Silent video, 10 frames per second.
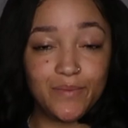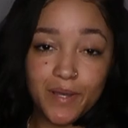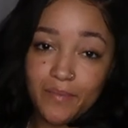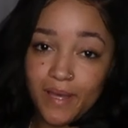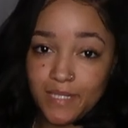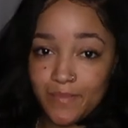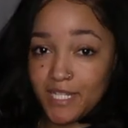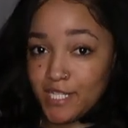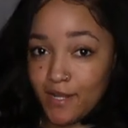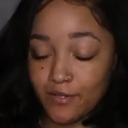welcome back to my
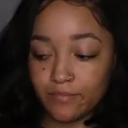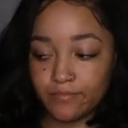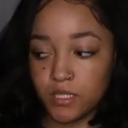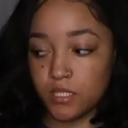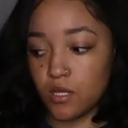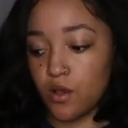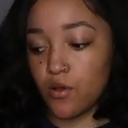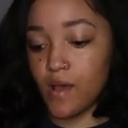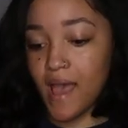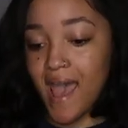channel.
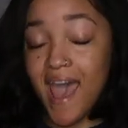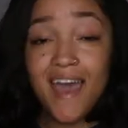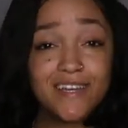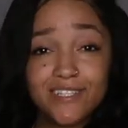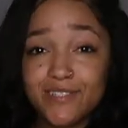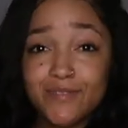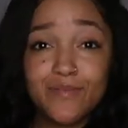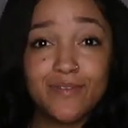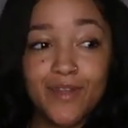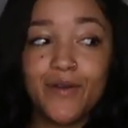So as you
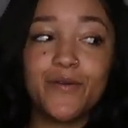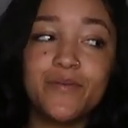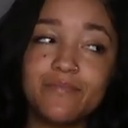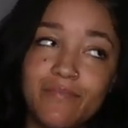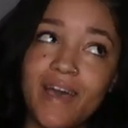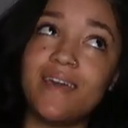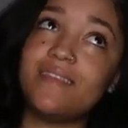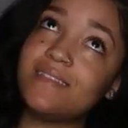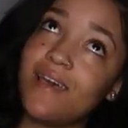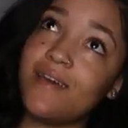know by
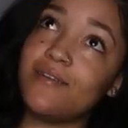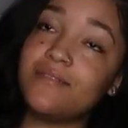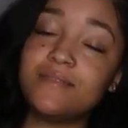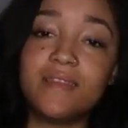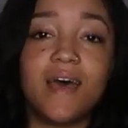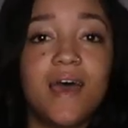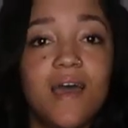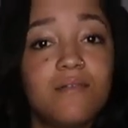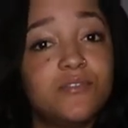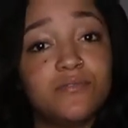the title that
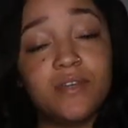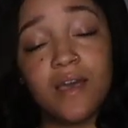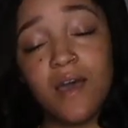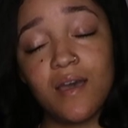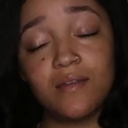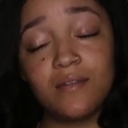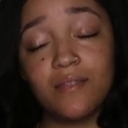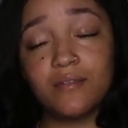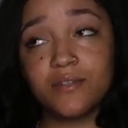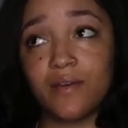I'm doing
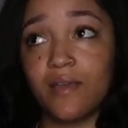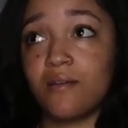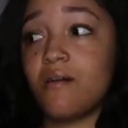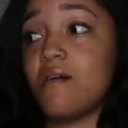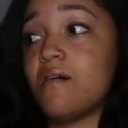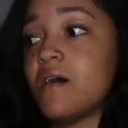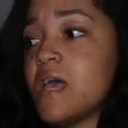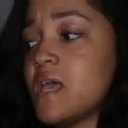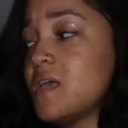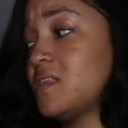another try on haul.
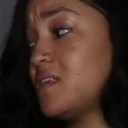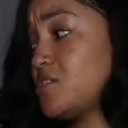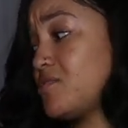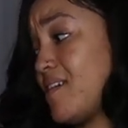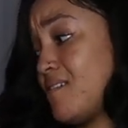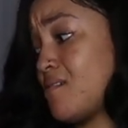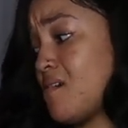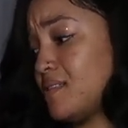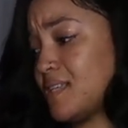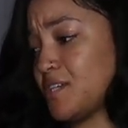This try on
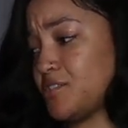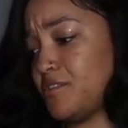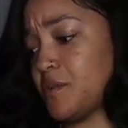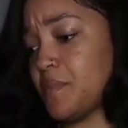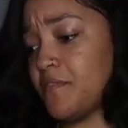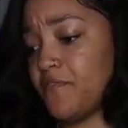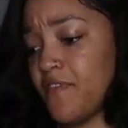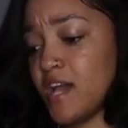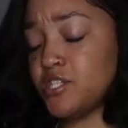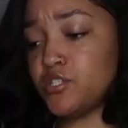haul is actually going to be
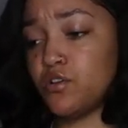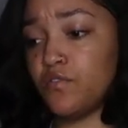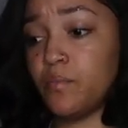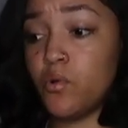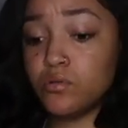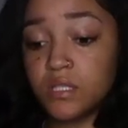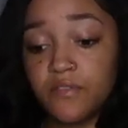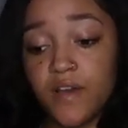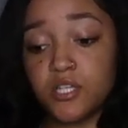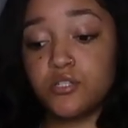Fashion Nova,
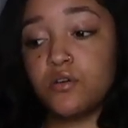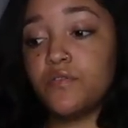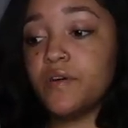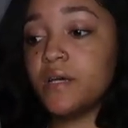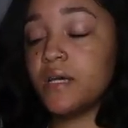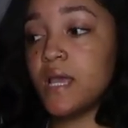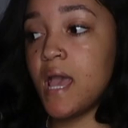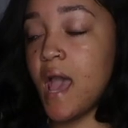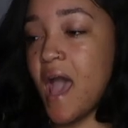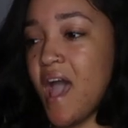mostly Fashion Nova.
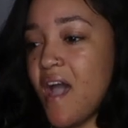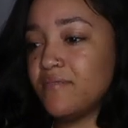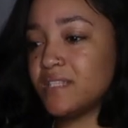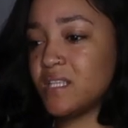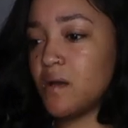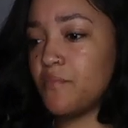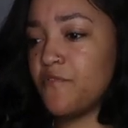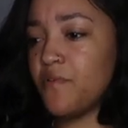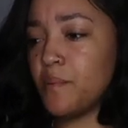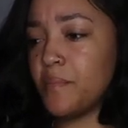I have some
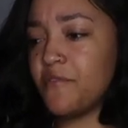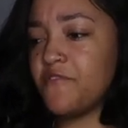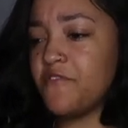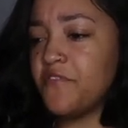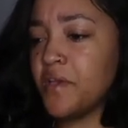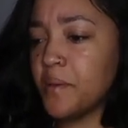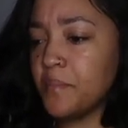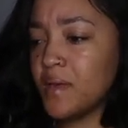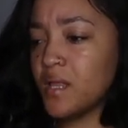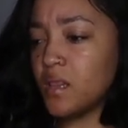from
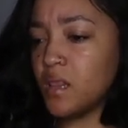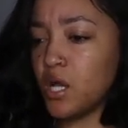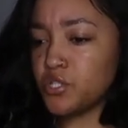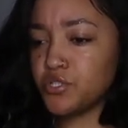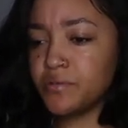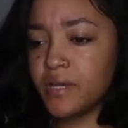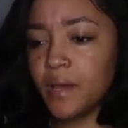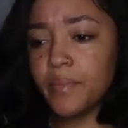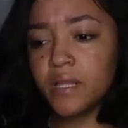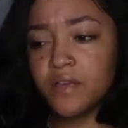Femme Luxury,
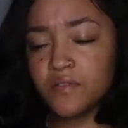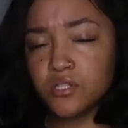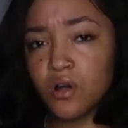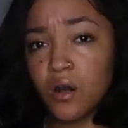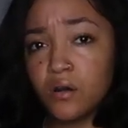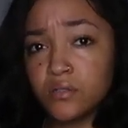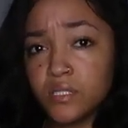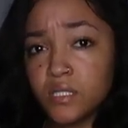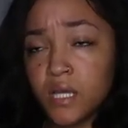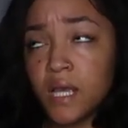I believe it's called,